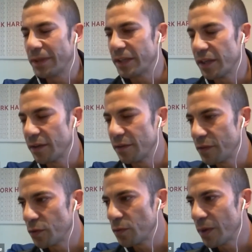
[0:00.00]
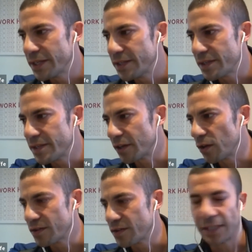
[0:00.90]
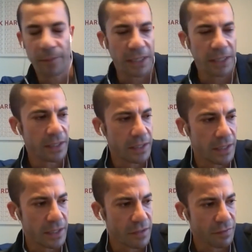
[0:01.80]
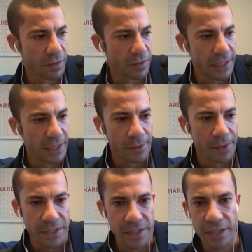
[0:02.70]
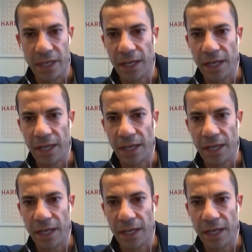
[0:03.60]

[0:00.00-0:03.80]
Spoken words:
a few ways to contact me in different areas.